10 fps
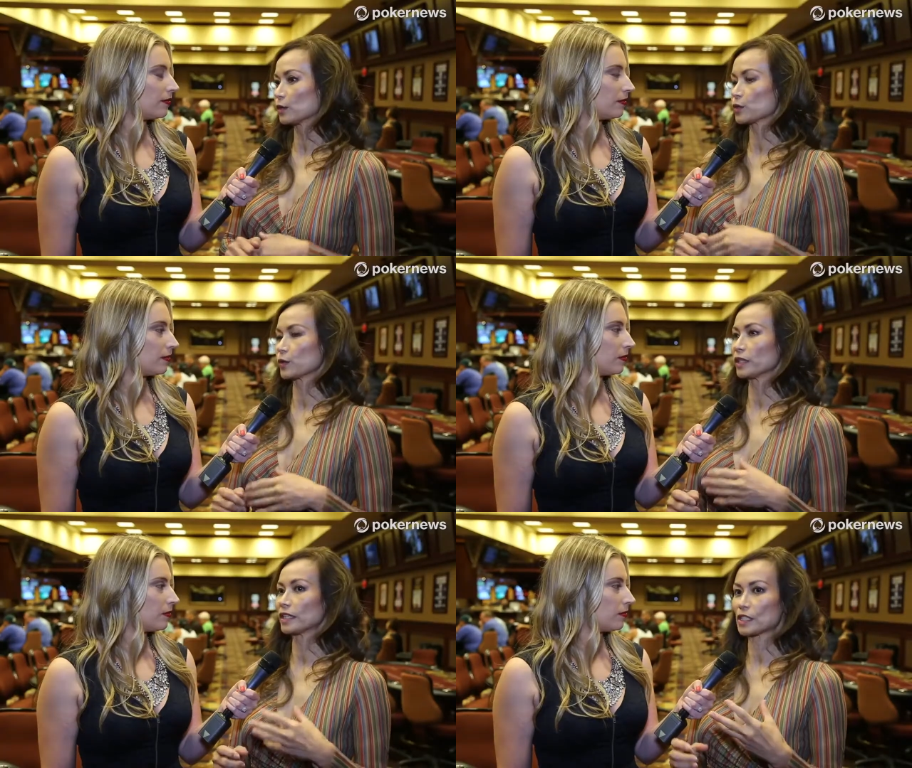Speaker 1: it was
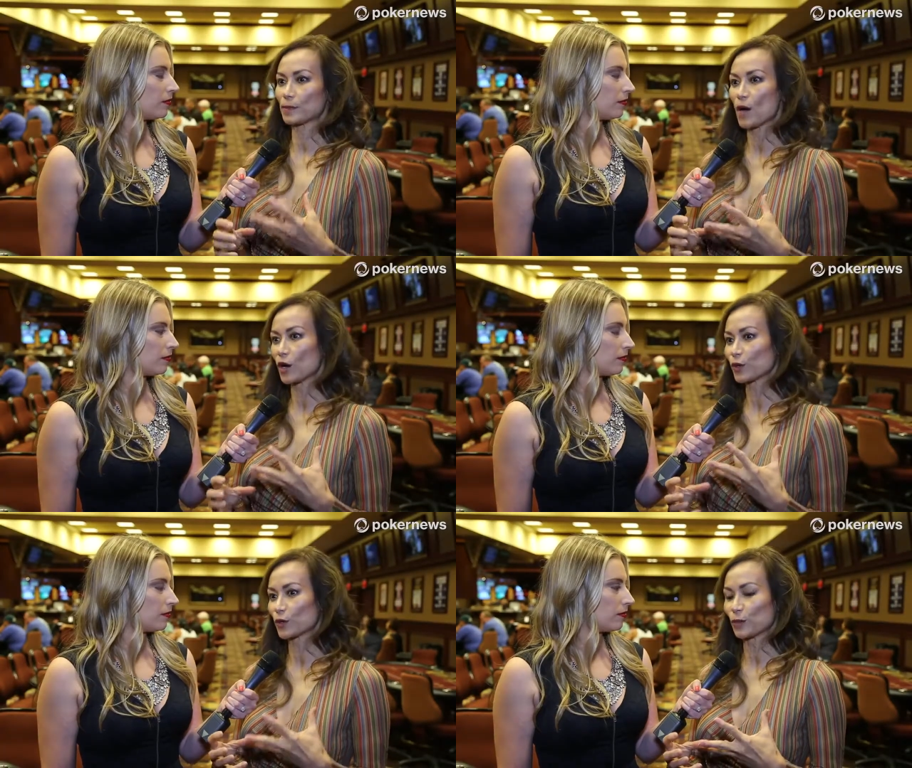really a small
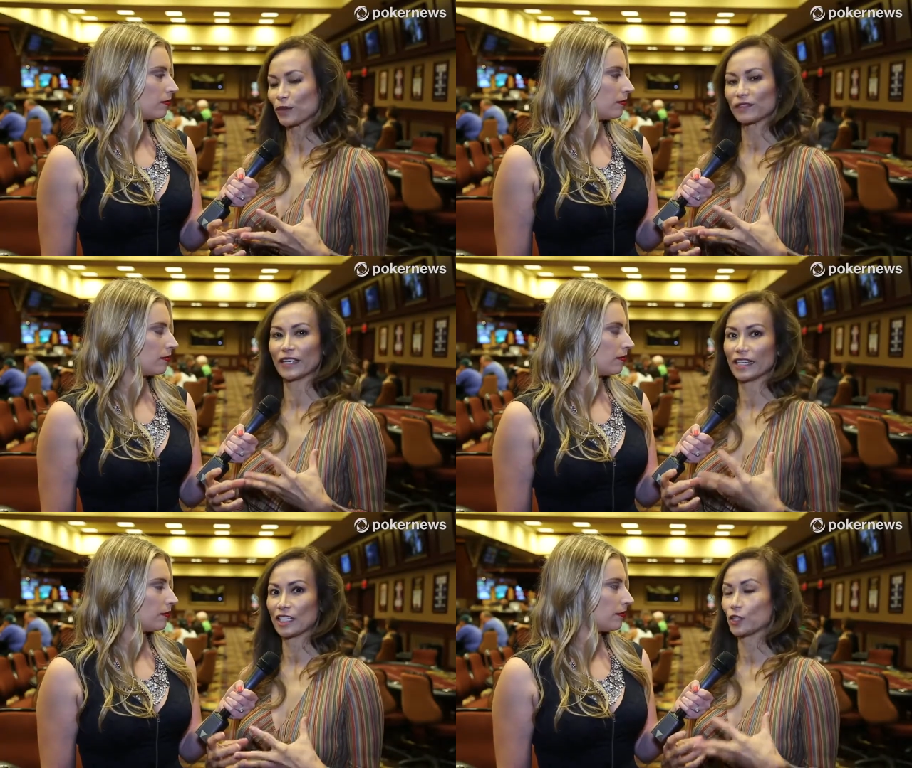group of
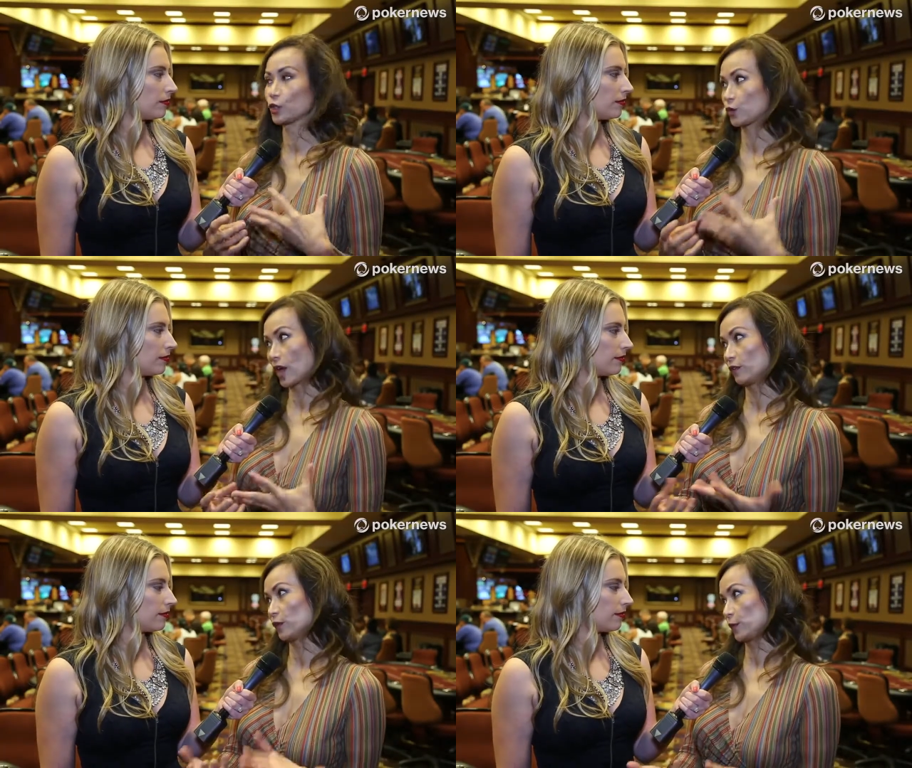ladies who
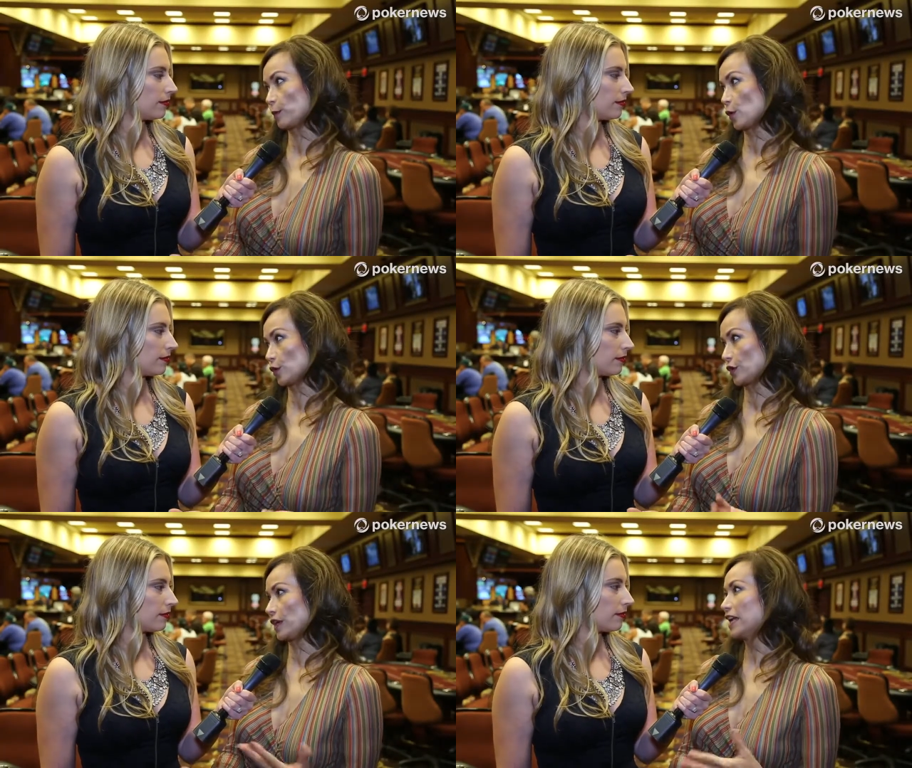travel for
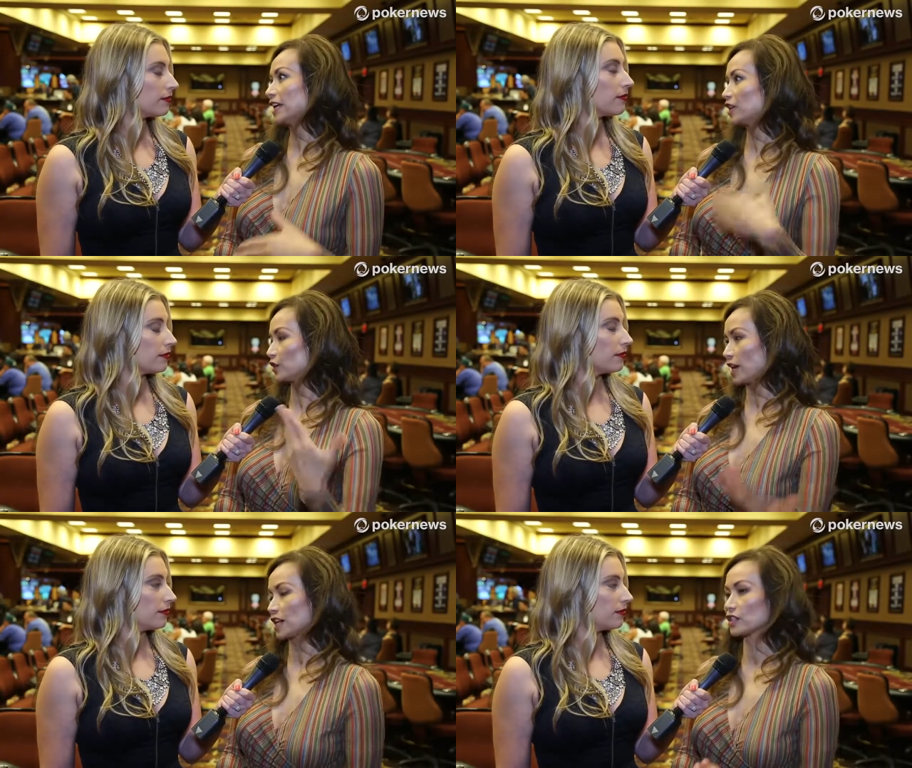poker
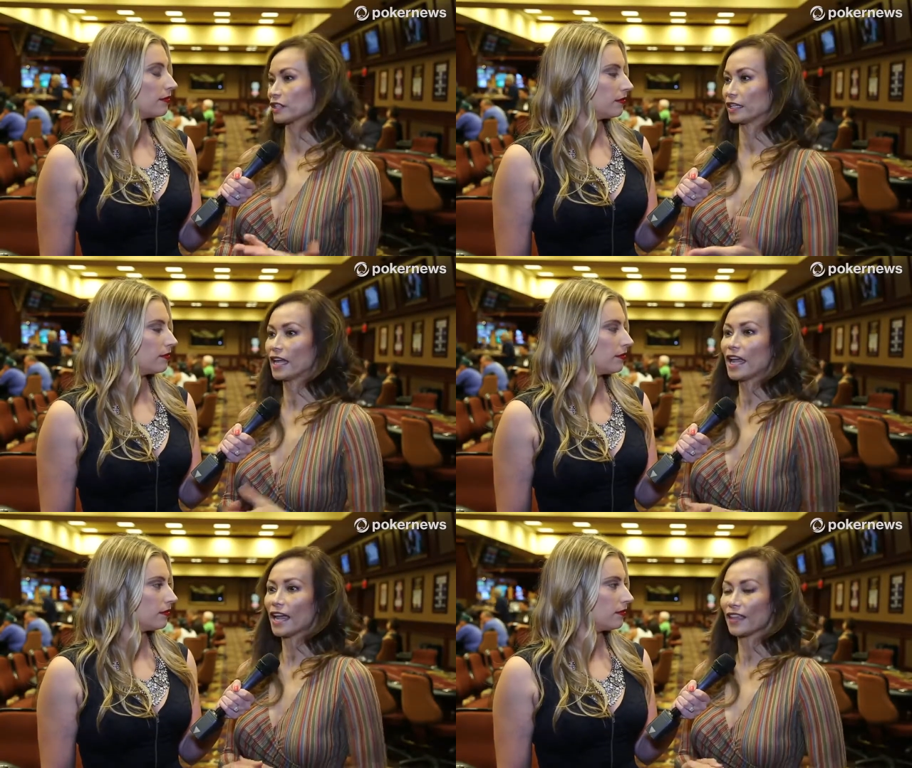internationally.
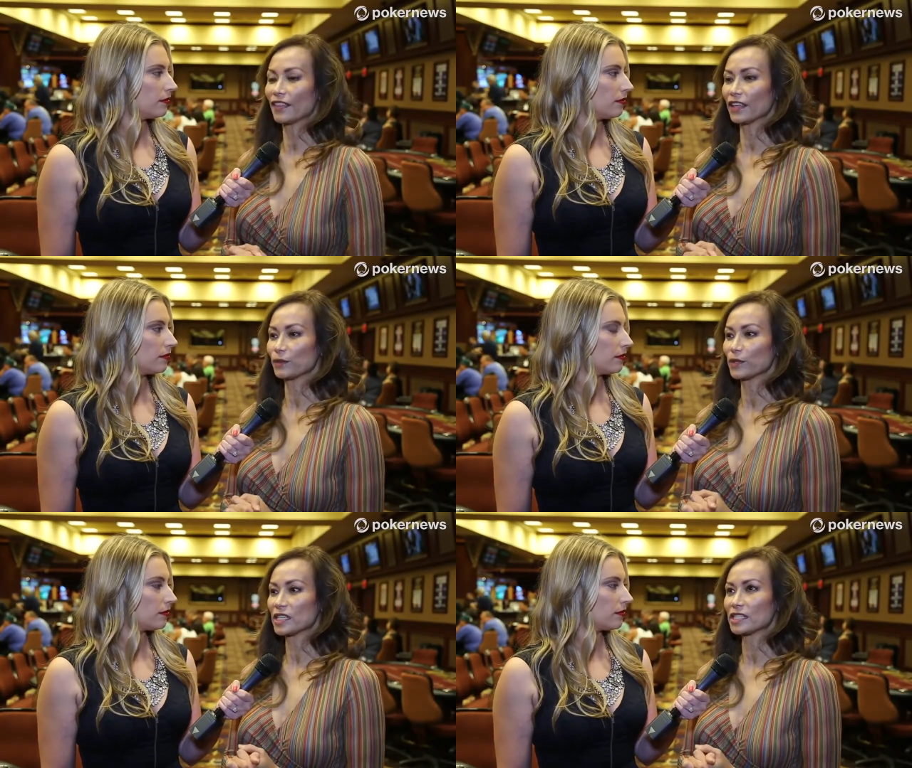And then
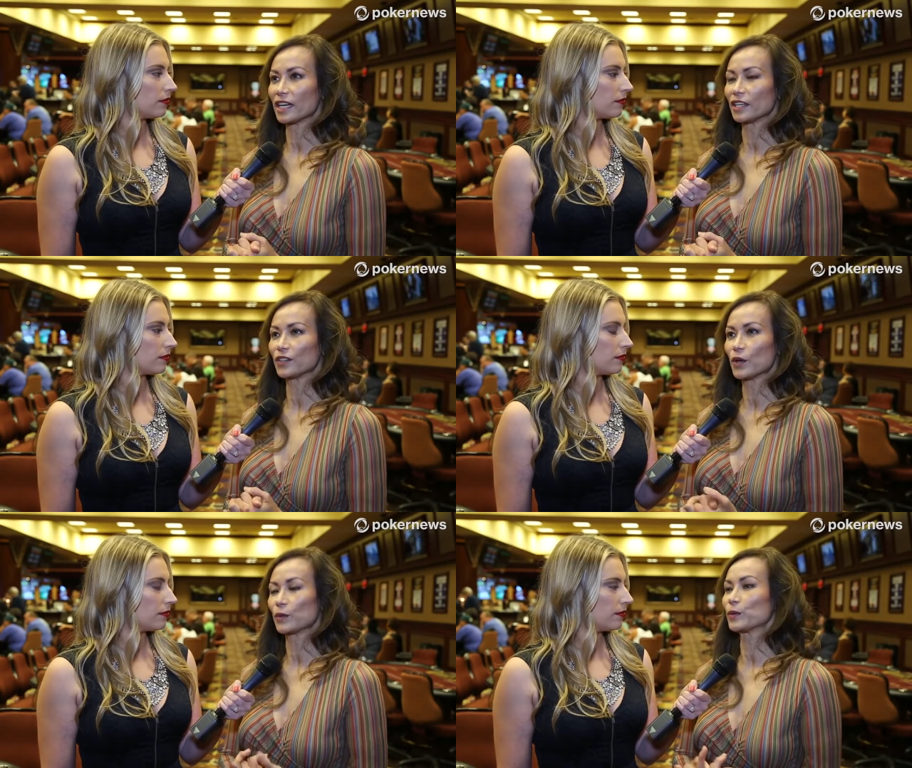we decided, you
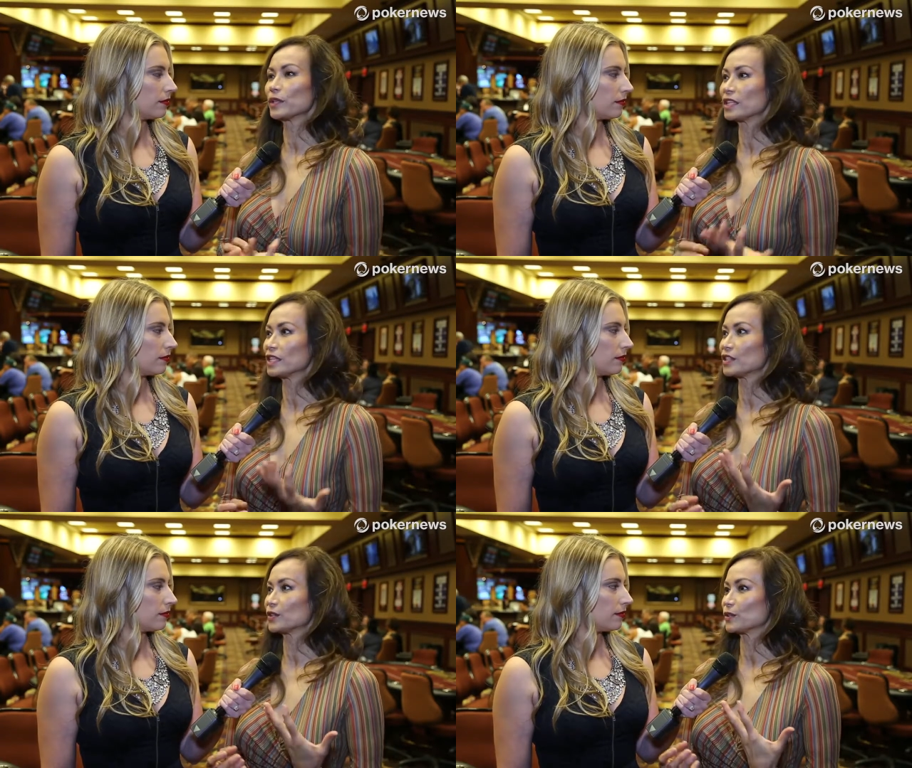know, we really need
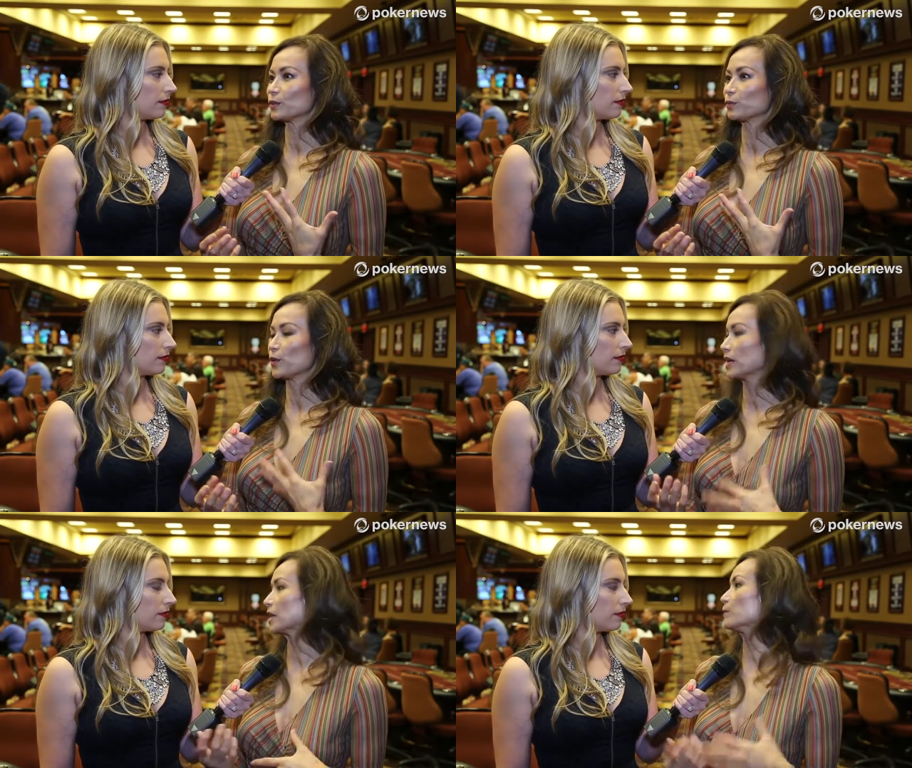to
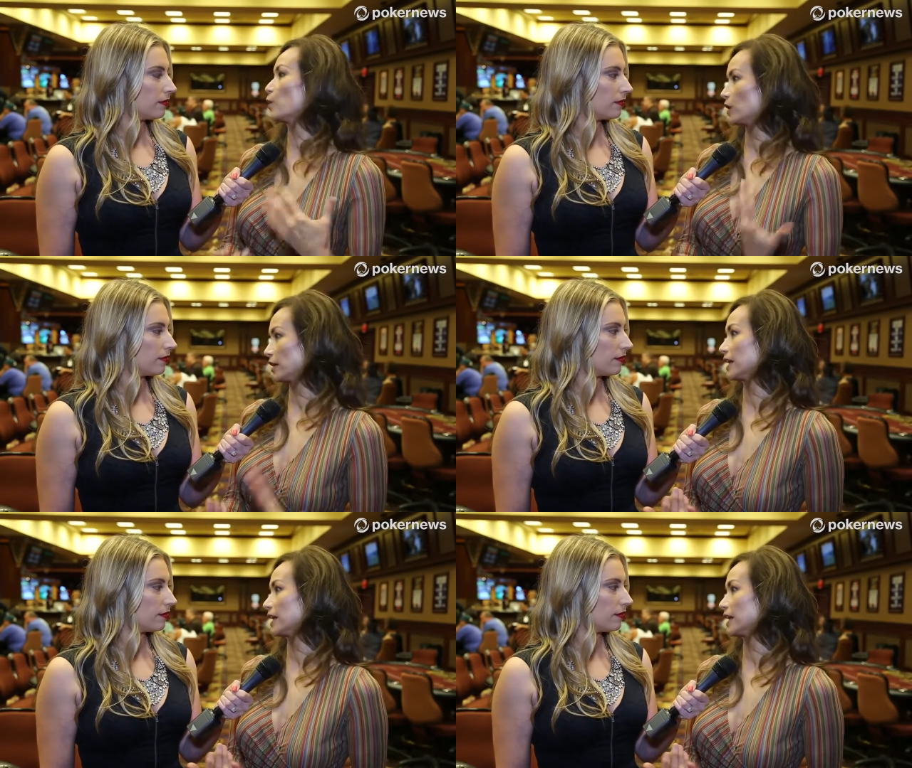bring in more